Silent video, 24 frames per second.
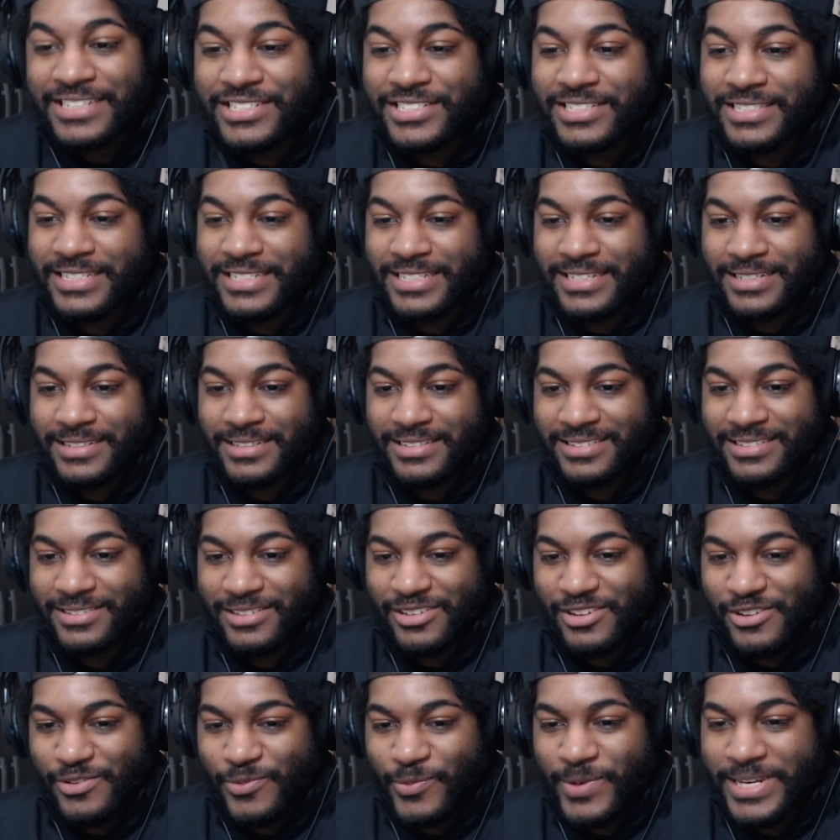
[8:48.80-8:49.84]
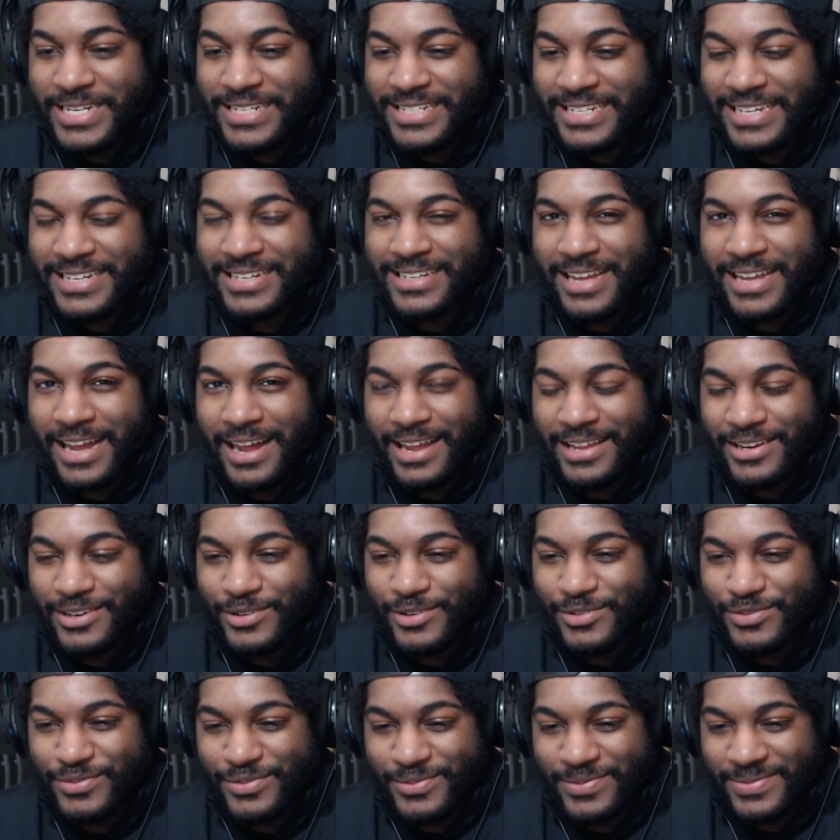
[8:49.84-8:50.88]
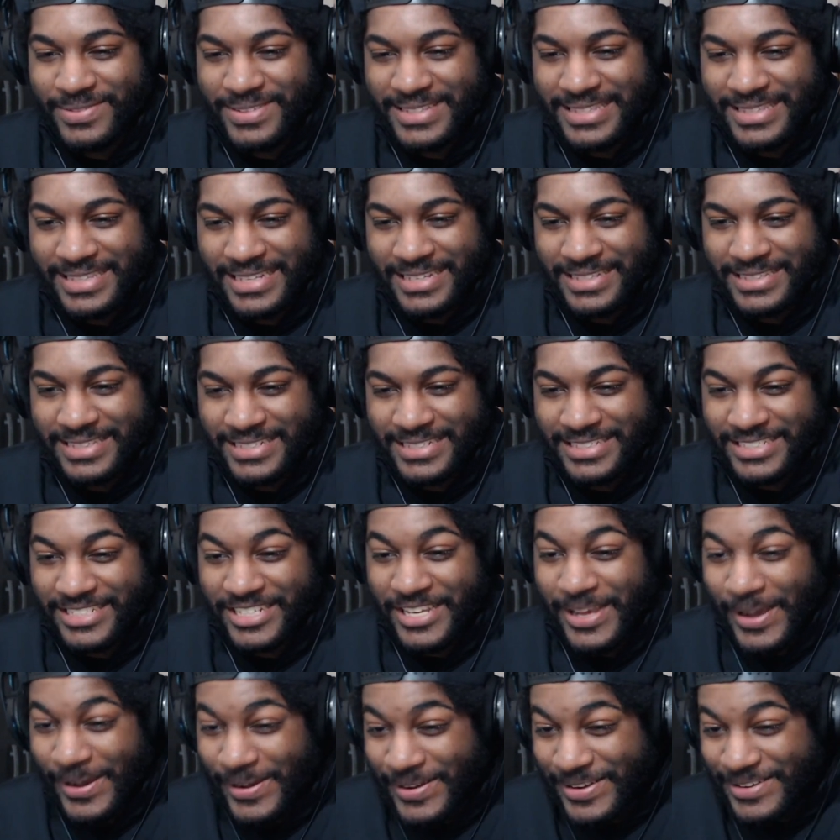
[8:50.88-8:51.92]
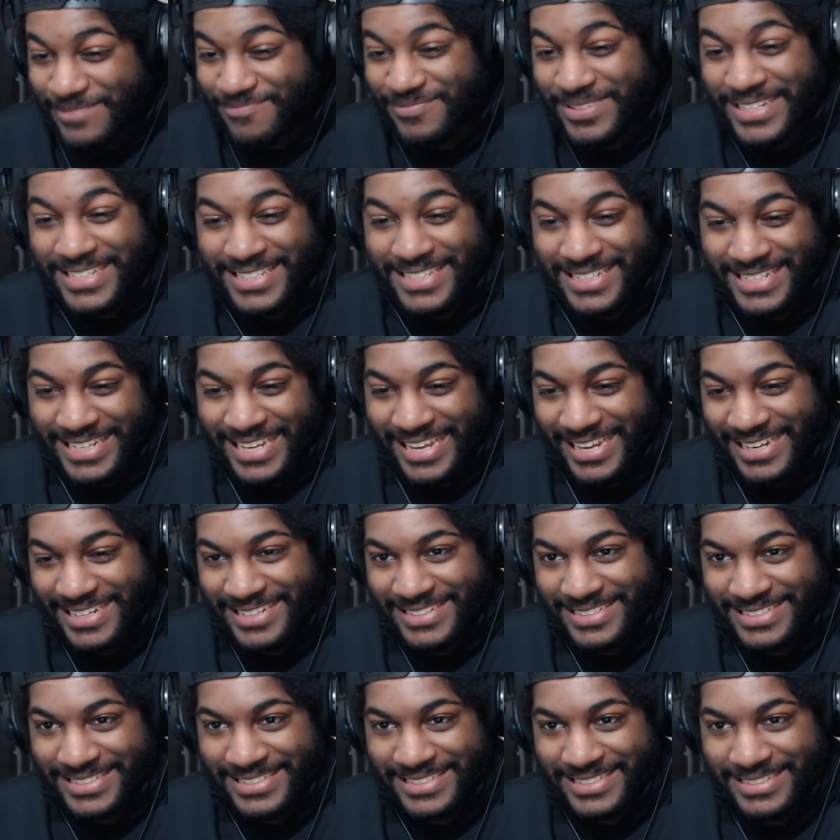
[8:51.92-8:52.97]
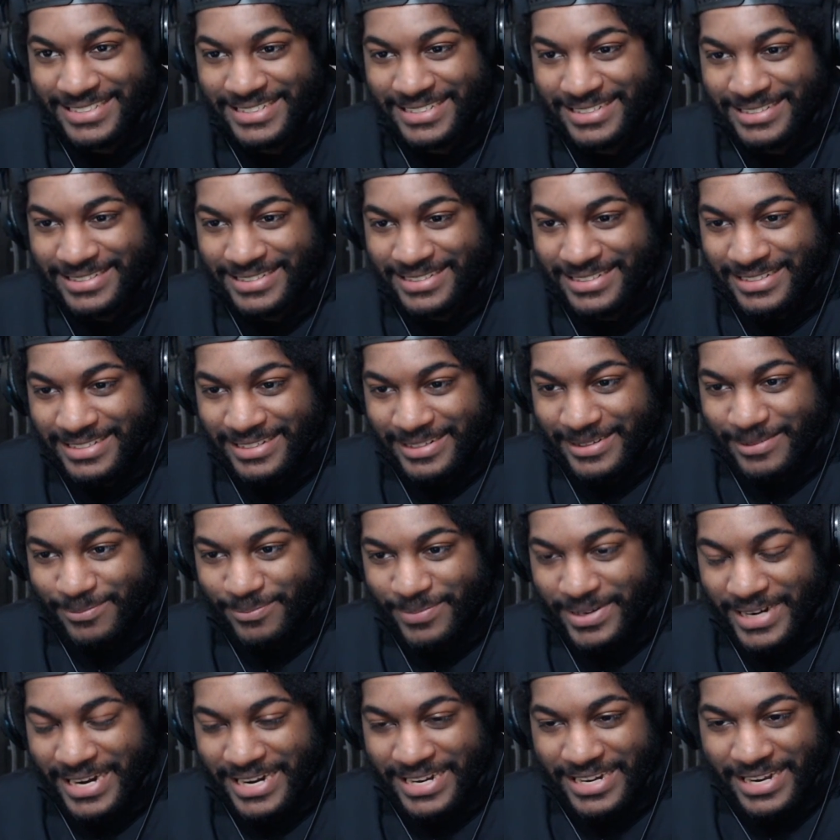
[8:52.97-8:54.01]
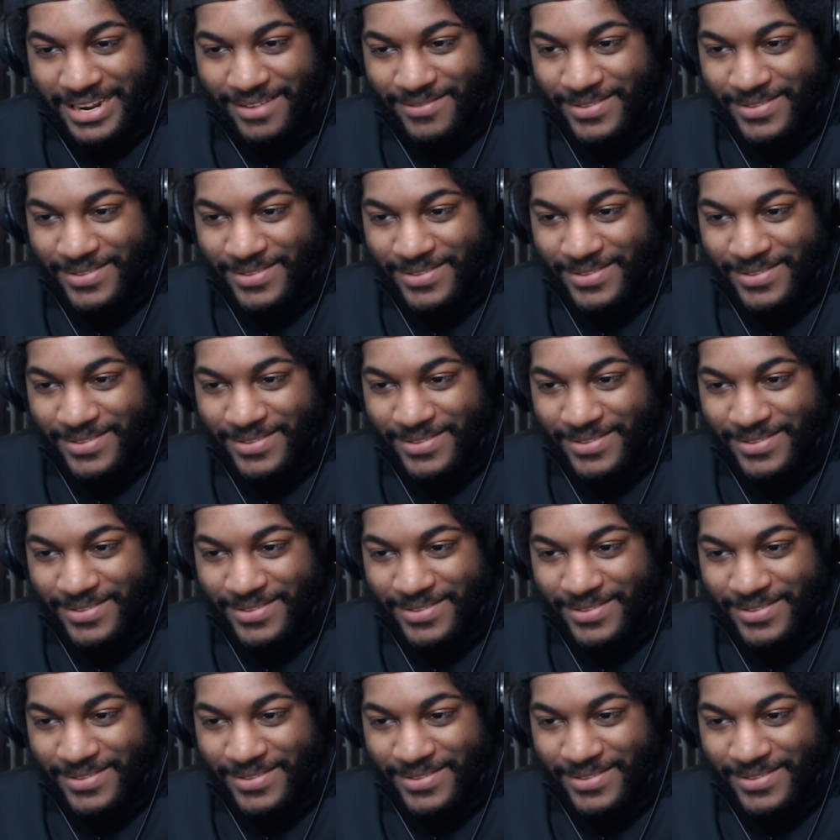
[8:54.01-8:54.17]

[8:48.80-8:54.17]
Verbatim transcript: Actually, we did kind of think this could be the case, but I